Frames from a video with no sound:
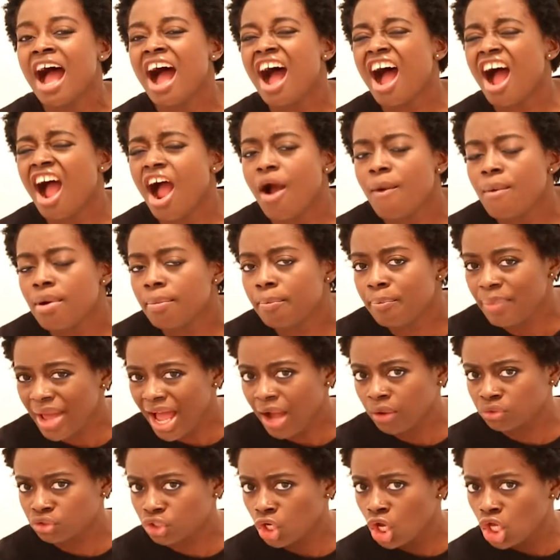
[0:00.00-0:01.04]
How
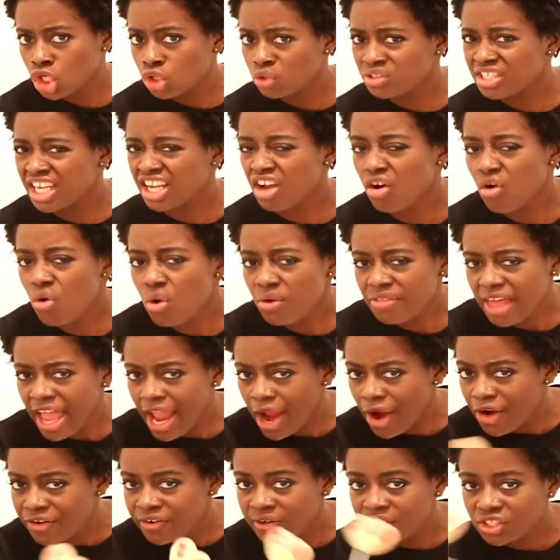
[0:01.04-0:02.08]
about you take all that
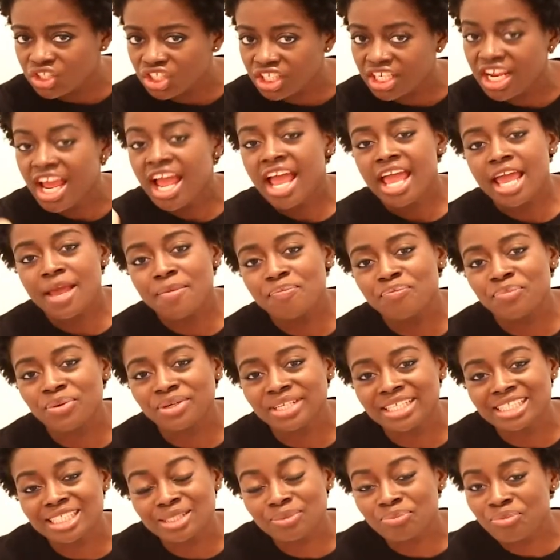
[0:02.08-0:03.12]
energy and put
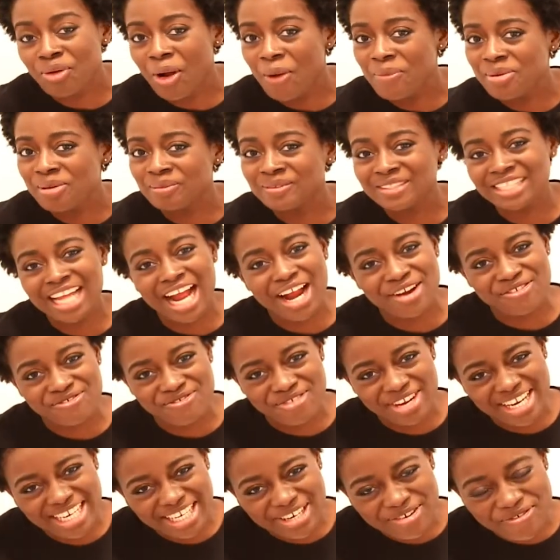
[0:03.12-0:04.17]
it to problems that are
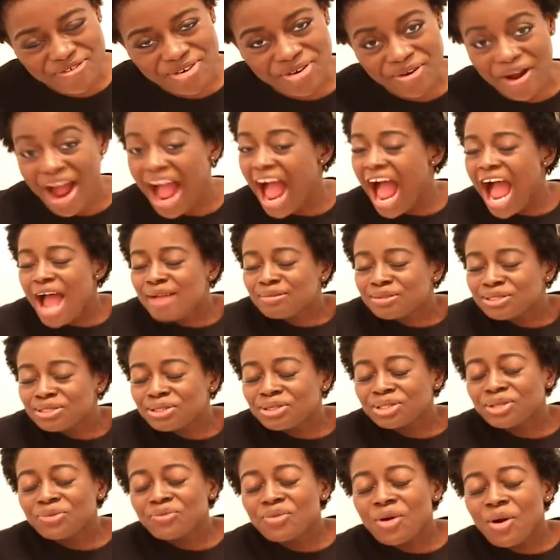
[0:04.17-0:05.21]
really real? I'm
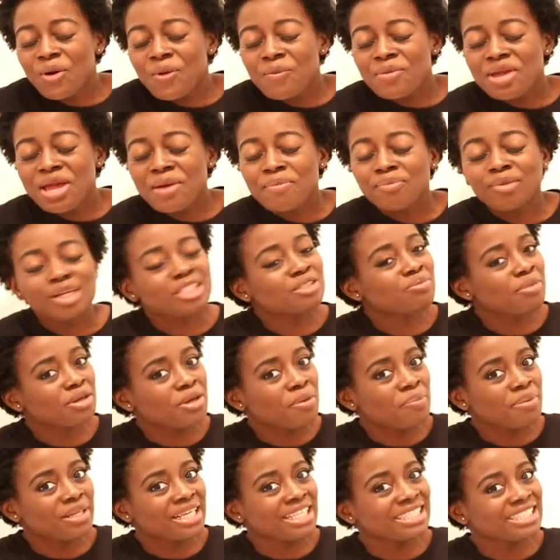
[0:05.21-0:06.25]
sure the world will be a much
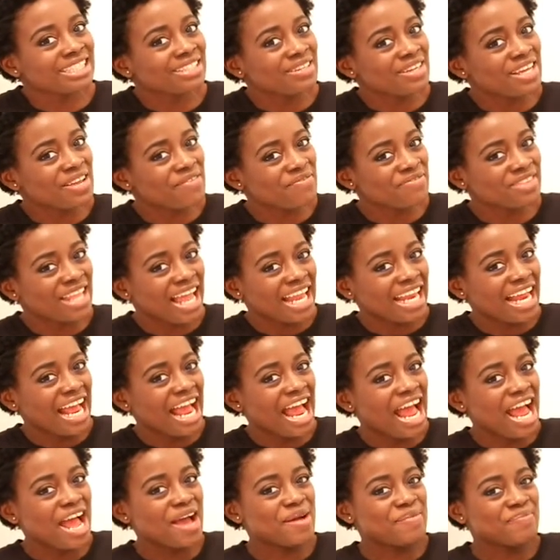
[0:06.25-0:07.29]
better place if that
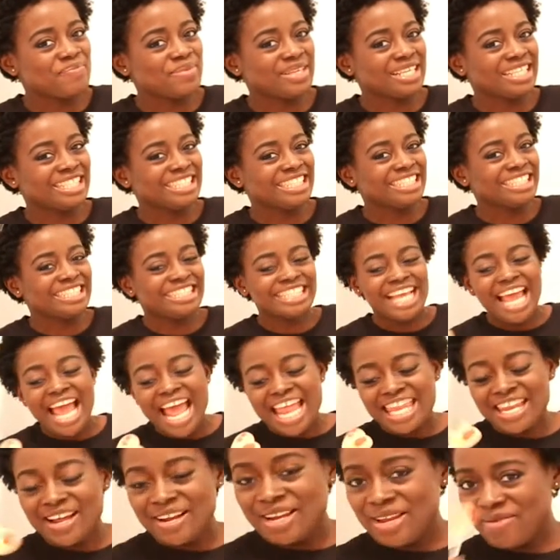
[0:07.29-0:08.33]
happens.
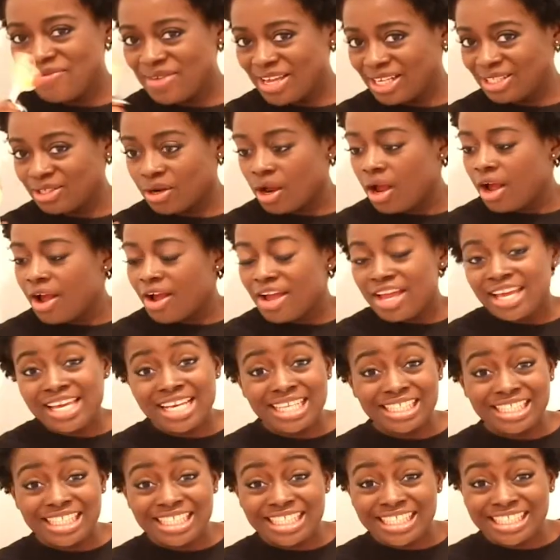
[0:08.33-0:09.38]
Now, let me end. Isn't
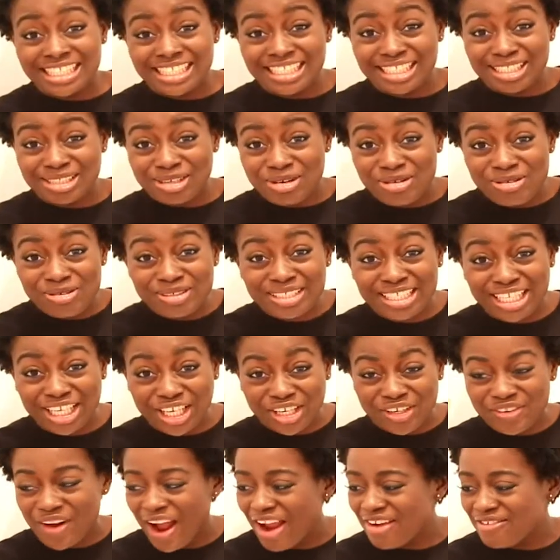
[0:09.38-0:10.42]
this so
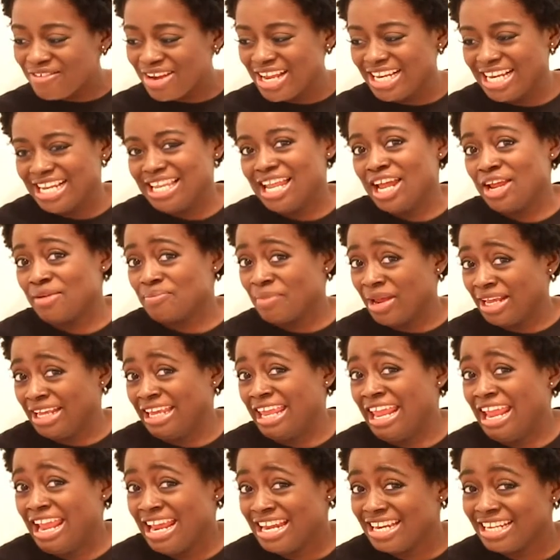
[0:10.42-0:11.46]
cute? I really like my
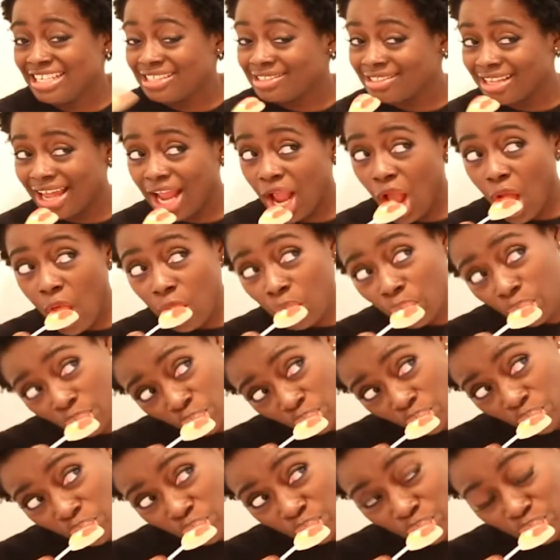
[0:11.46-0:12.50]
candies. Like,
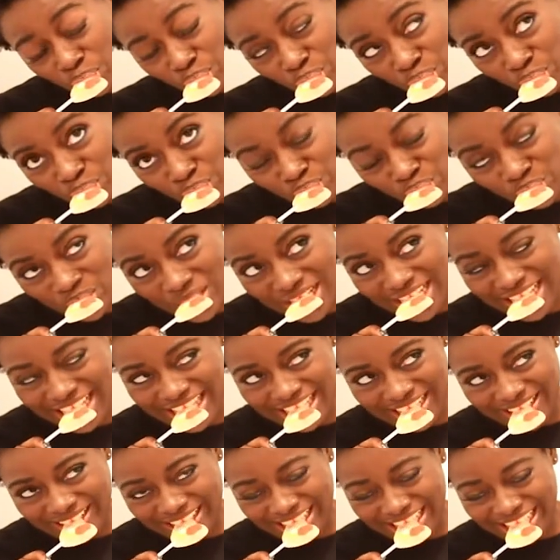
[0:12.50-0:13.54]
it's
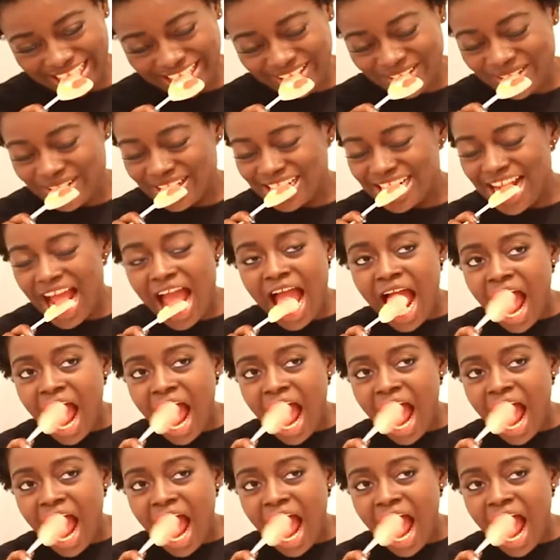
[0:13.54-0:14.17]
so cute.